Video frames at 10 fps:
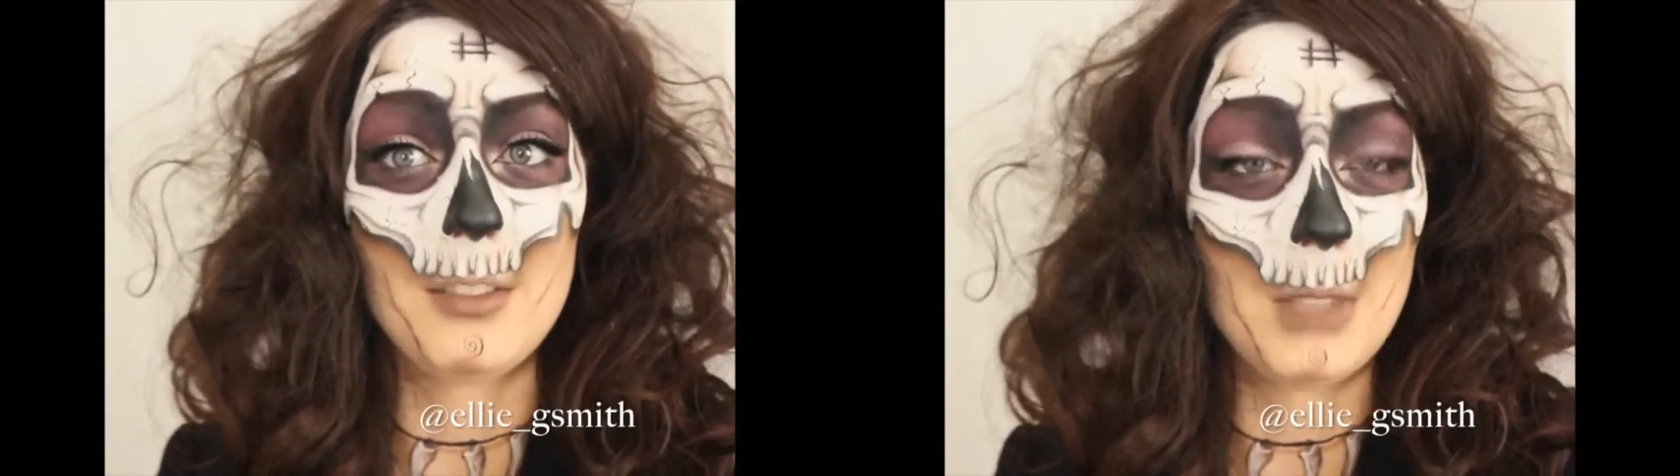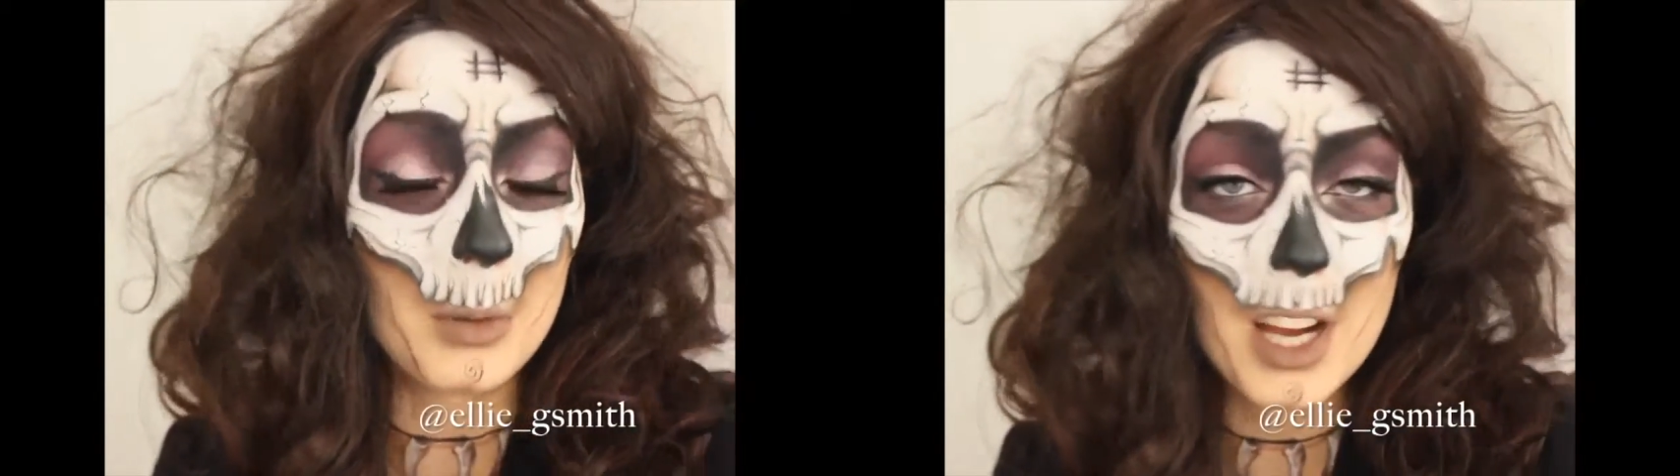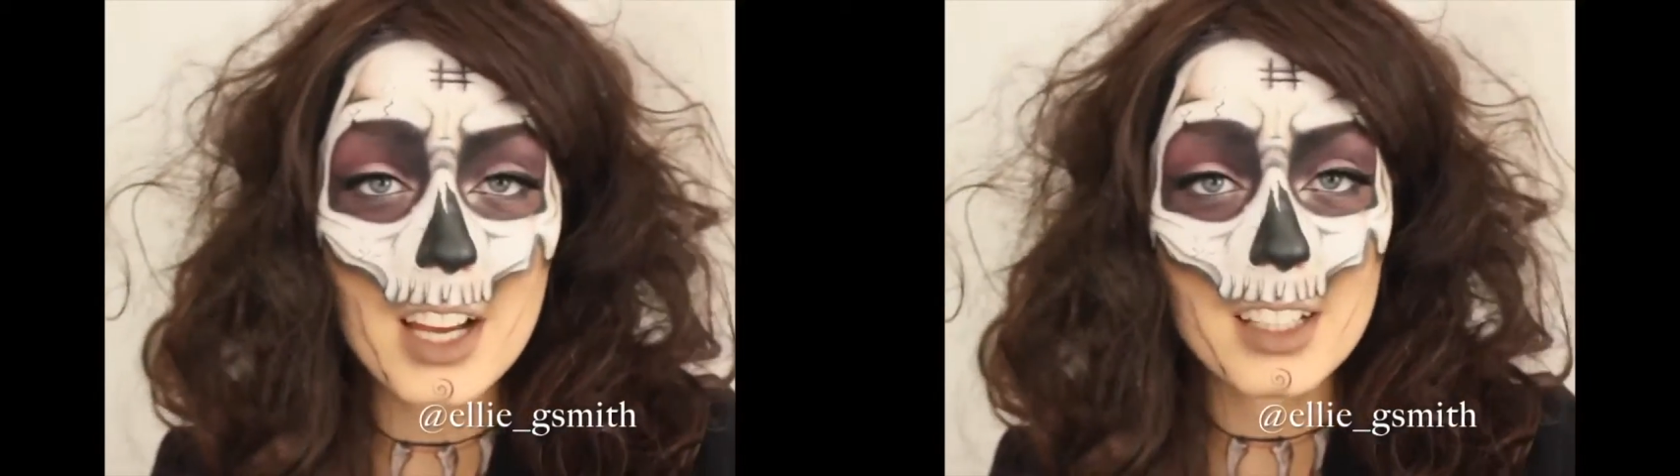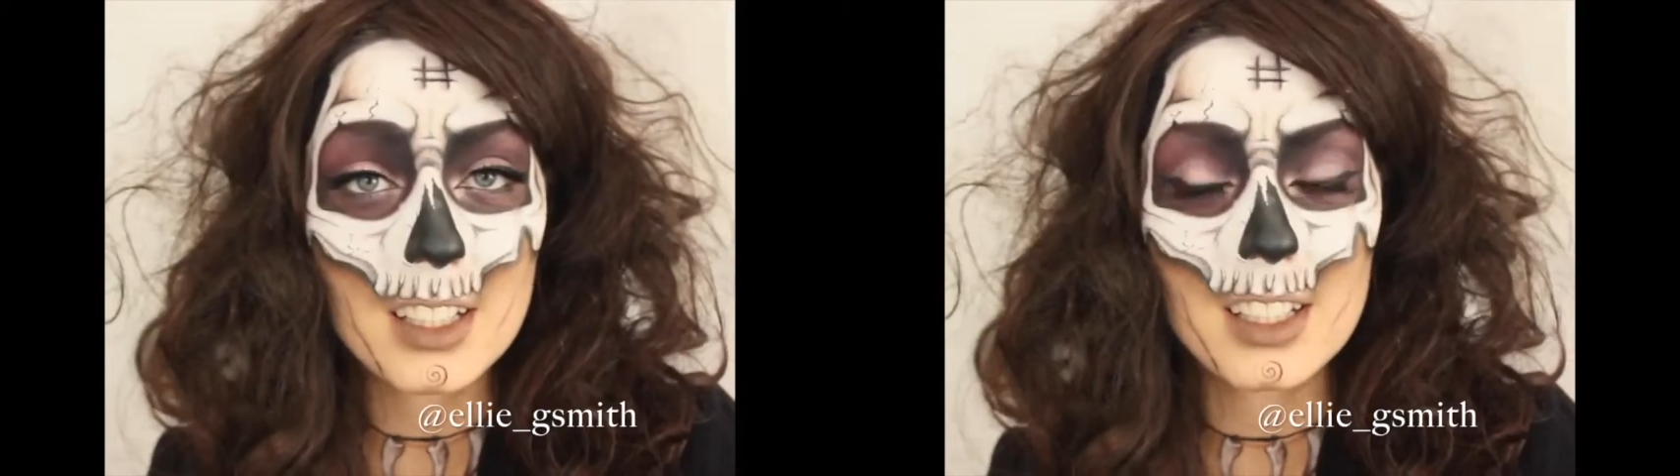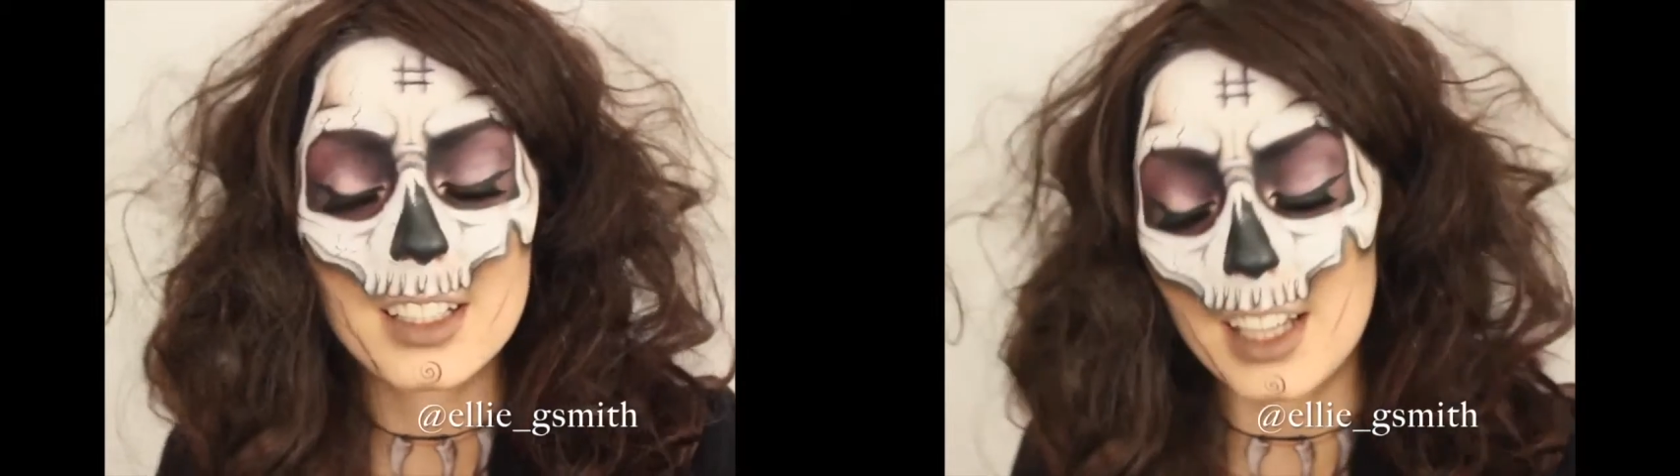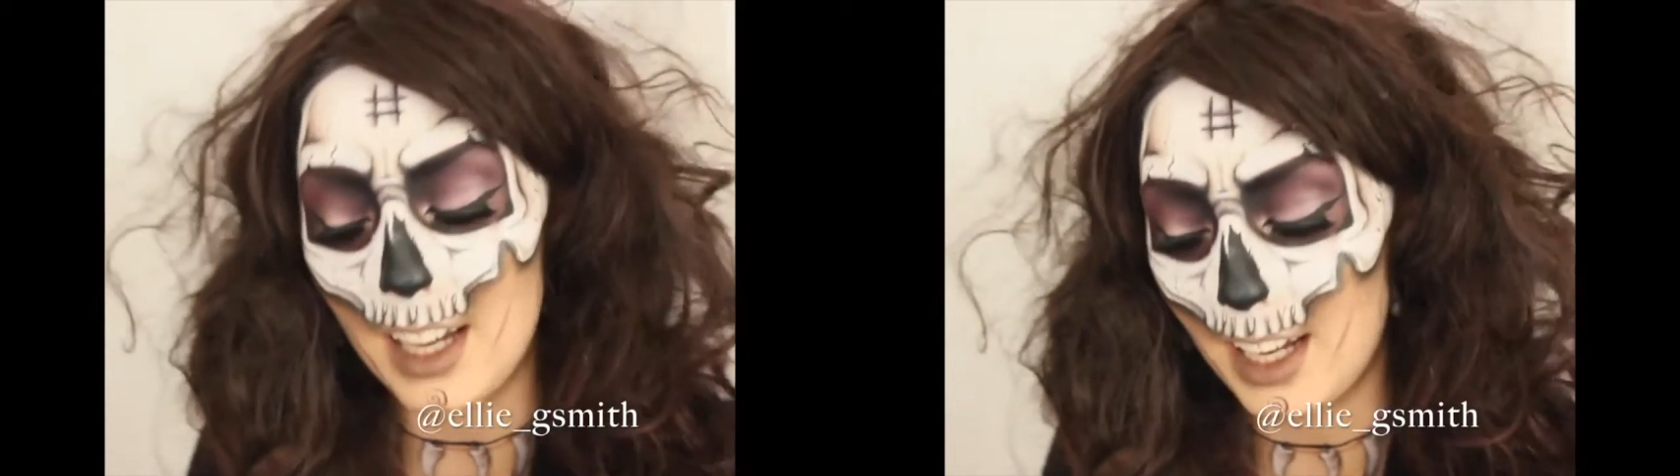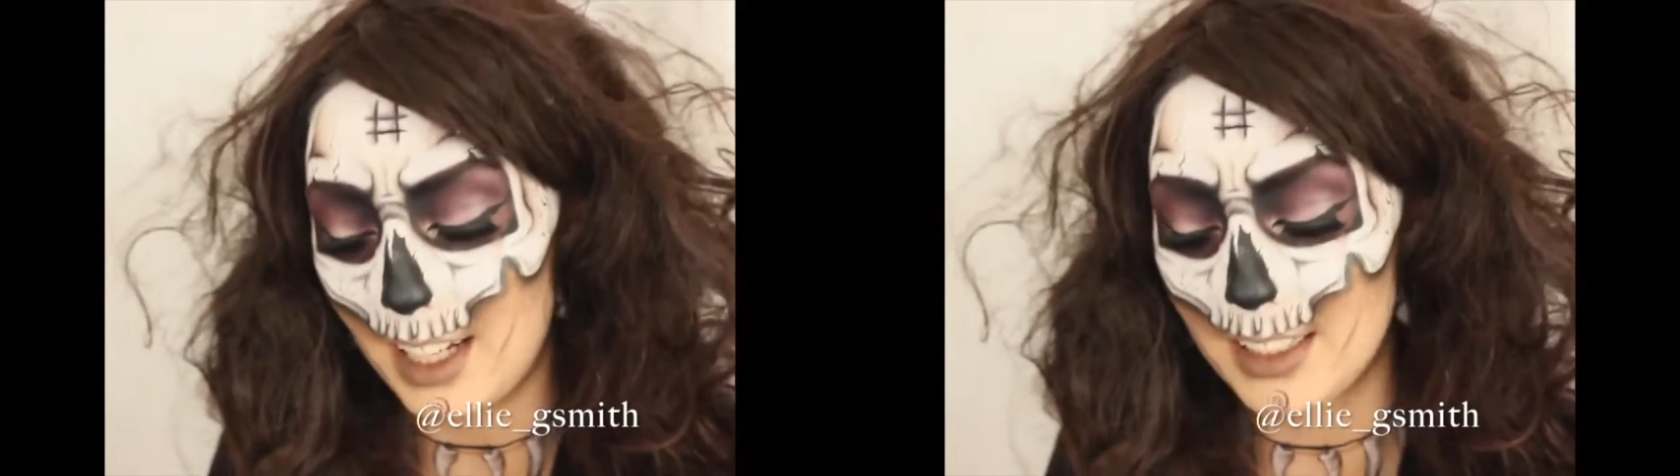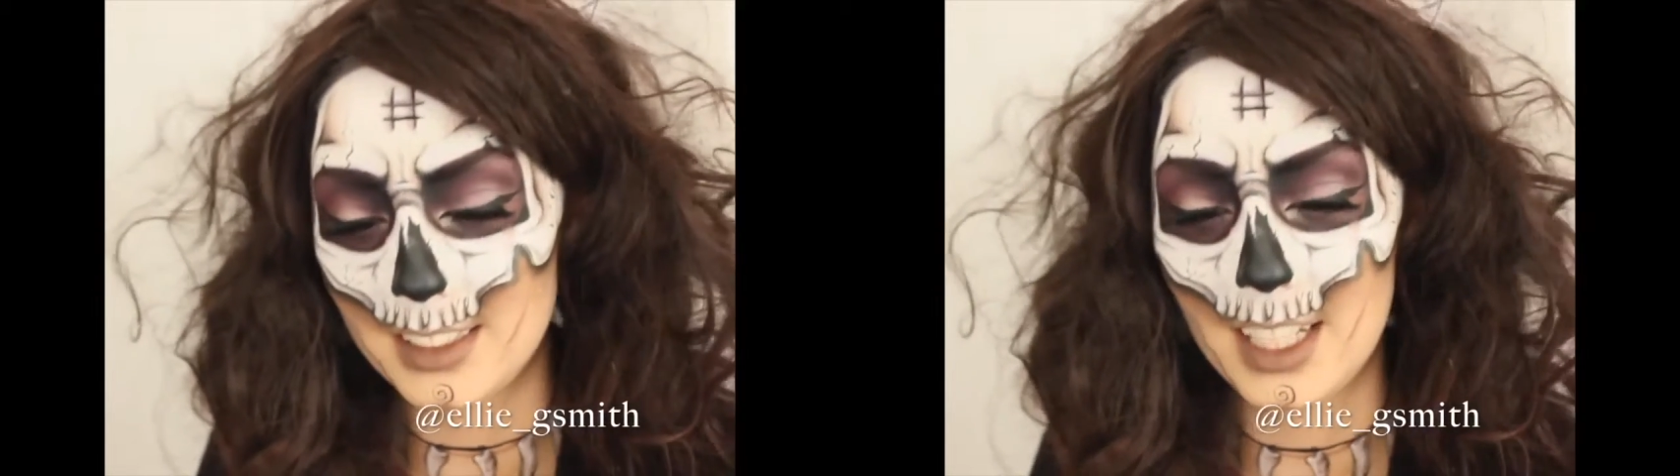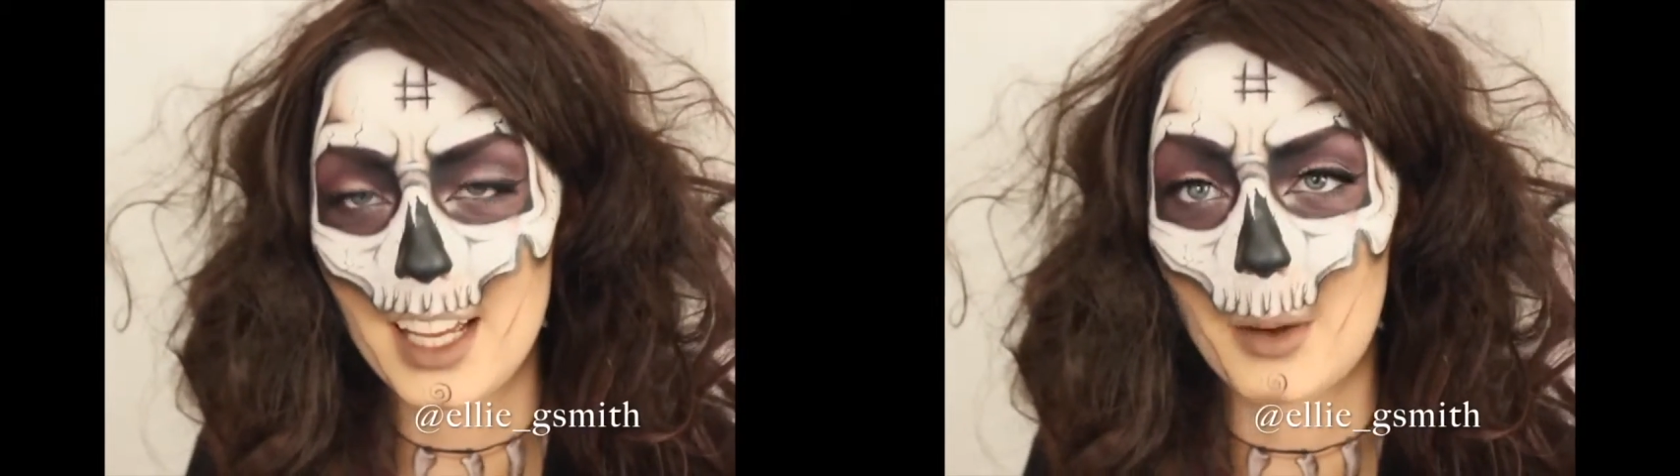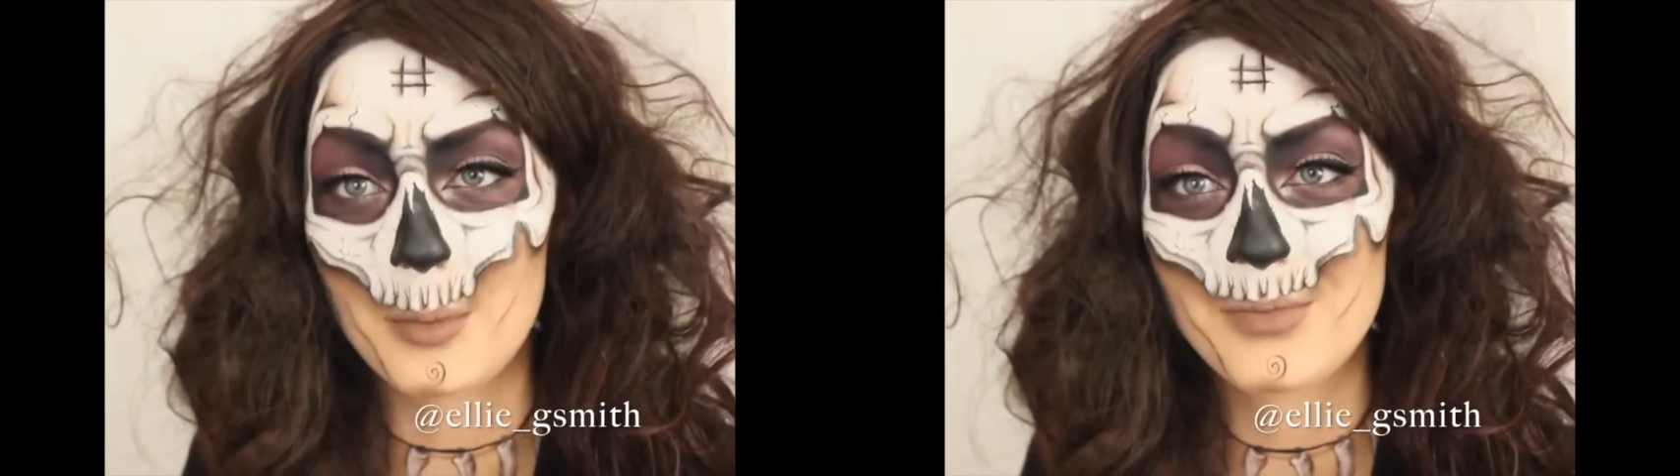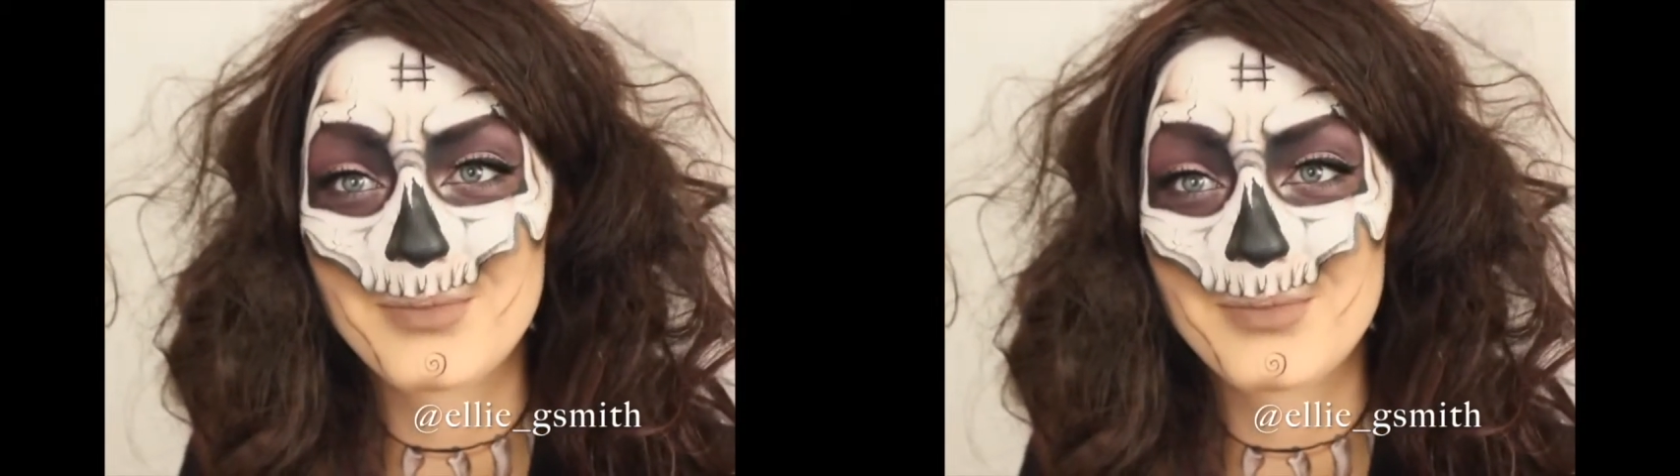of my work, and yeah.